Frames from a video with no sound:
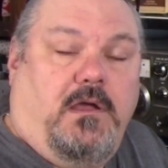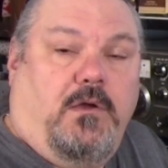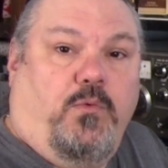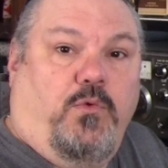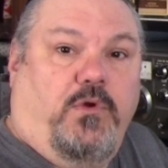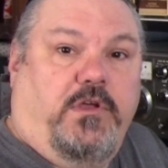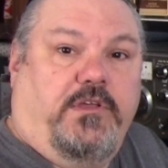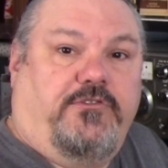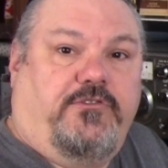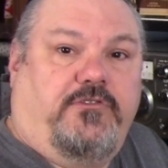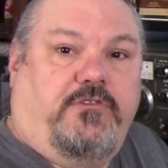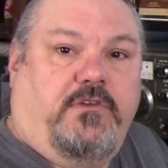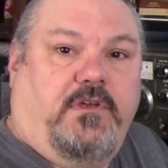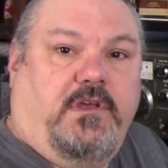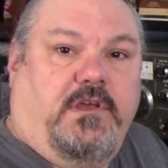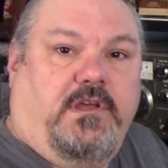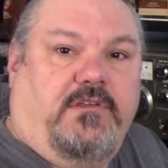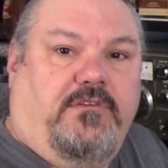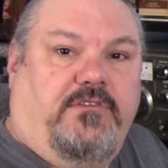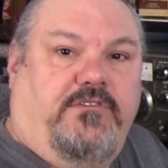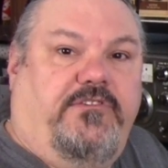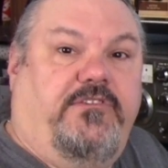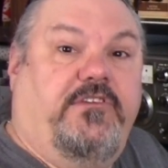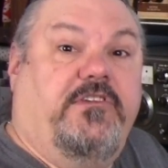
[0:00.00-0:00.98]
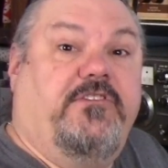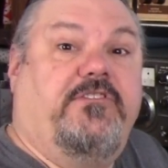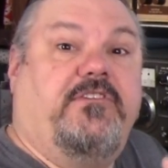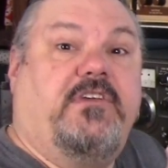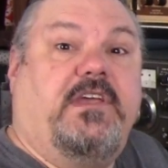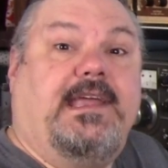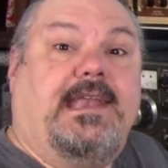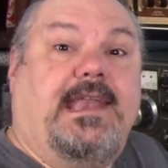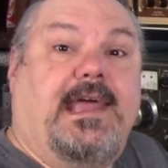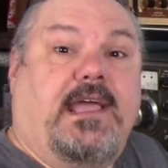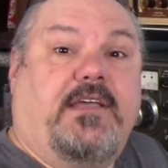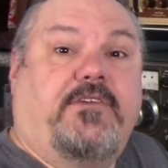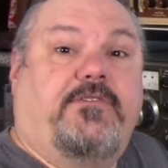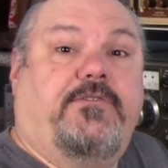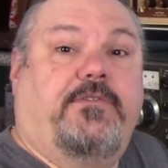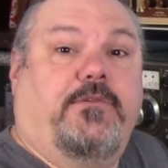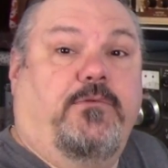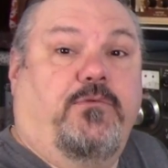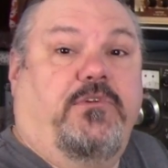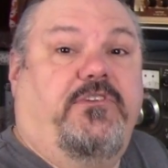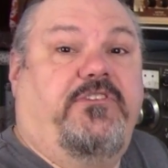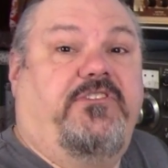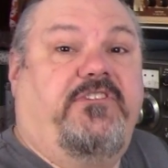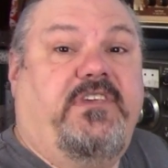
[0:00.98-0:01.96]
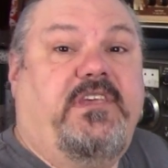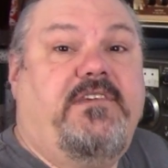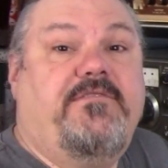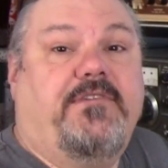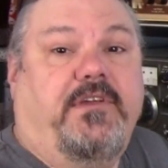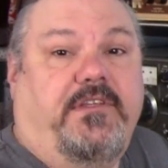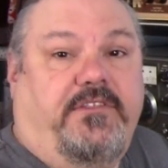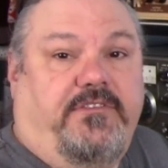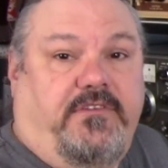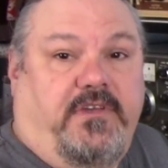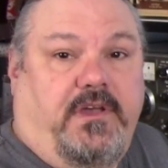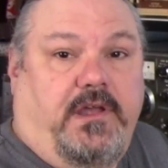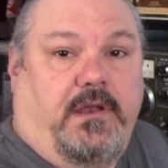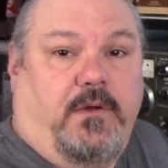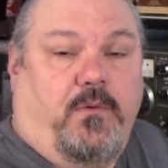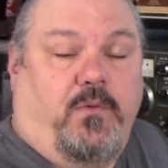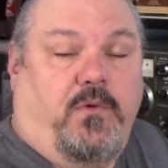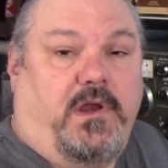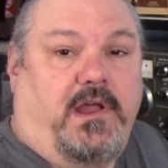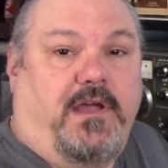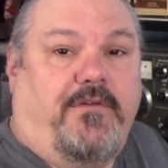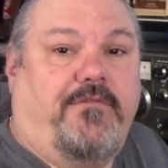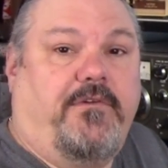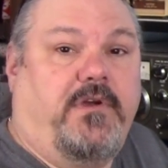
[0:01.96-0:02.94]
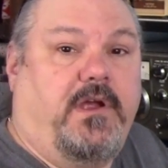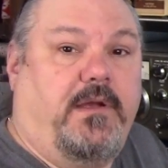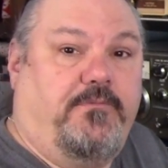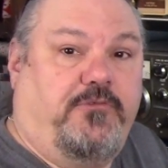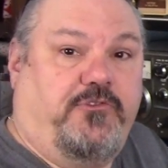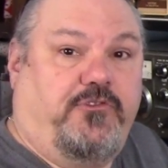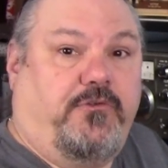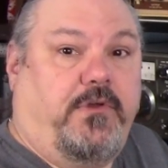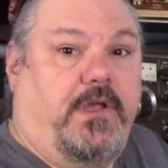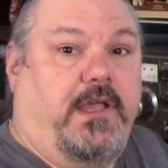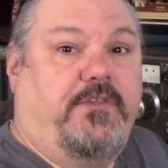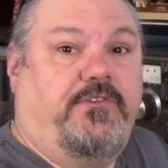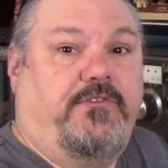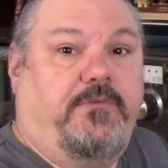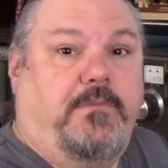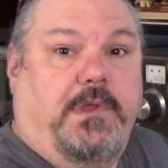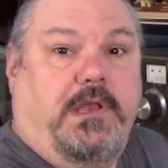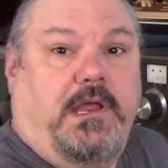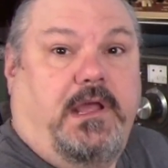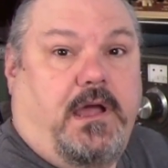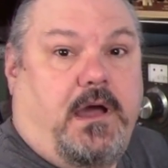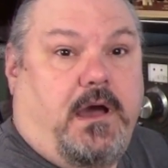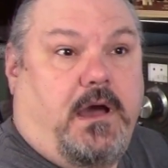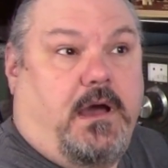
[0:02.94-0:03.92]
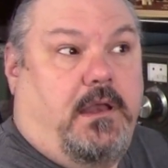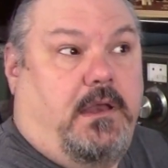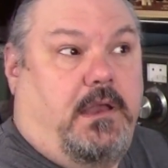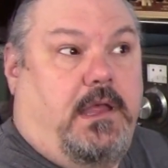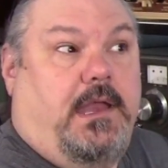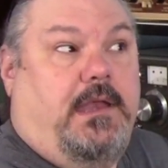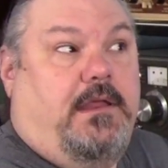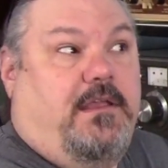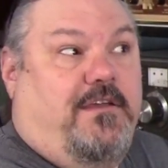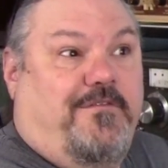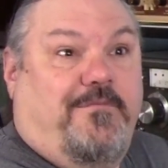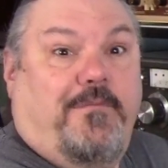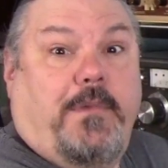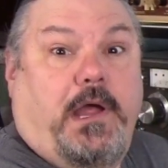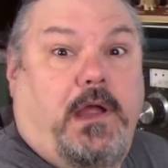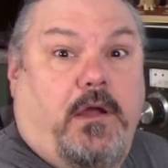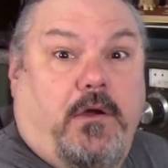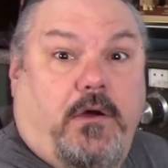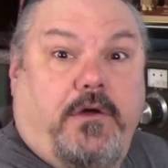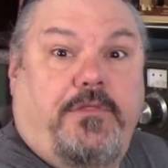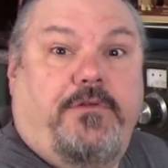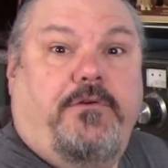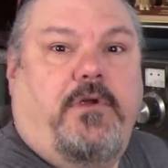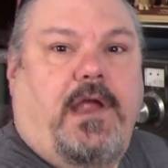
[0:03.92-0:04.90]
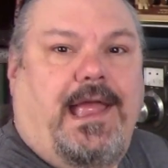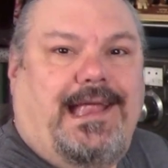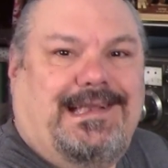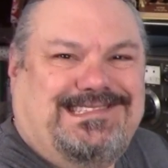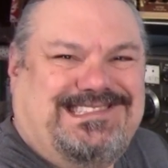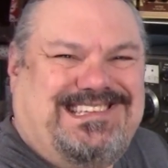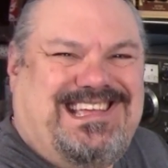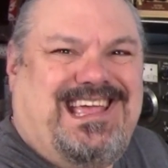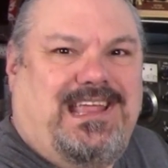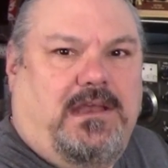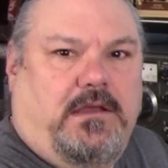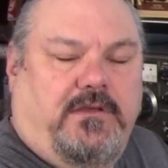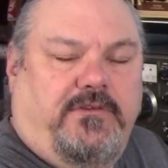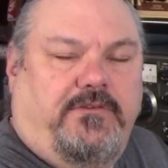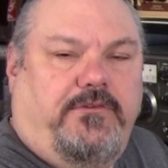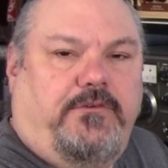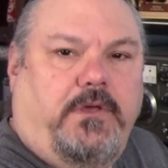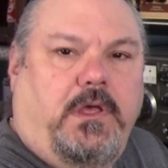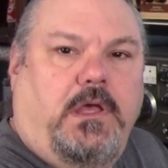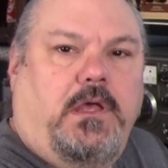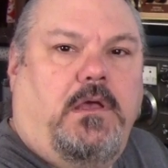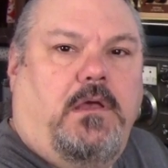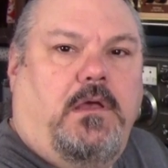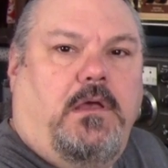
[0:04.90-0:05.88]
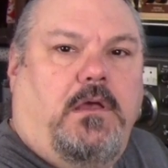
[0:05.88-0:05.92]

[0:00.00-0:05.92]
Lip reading: which disconnects the receive antenna whenever I'm transmitting on any of my other antennas,